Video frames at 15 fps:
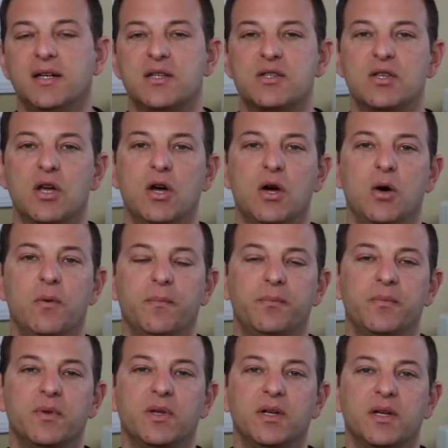
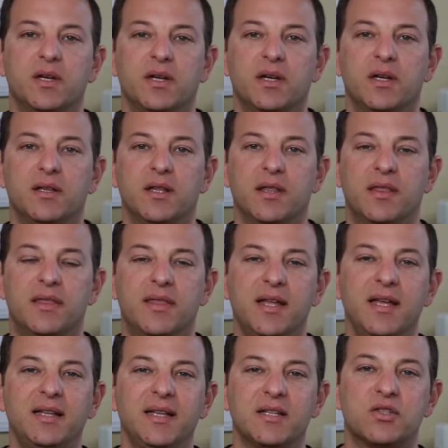So the
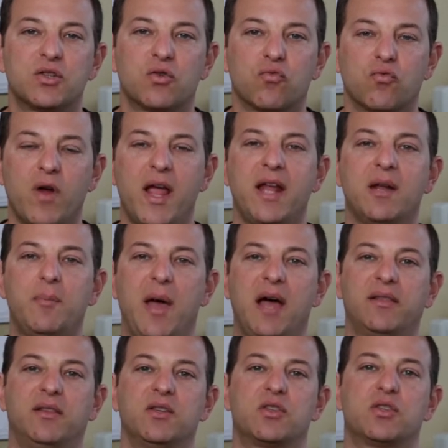thing that's great
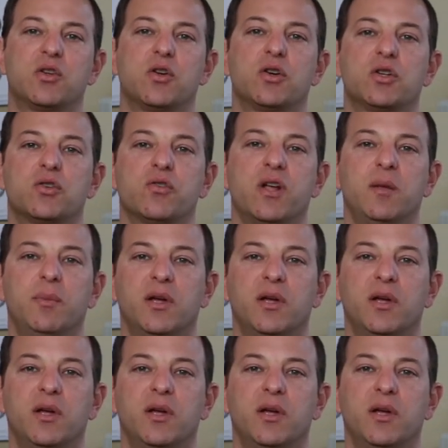about this surgery,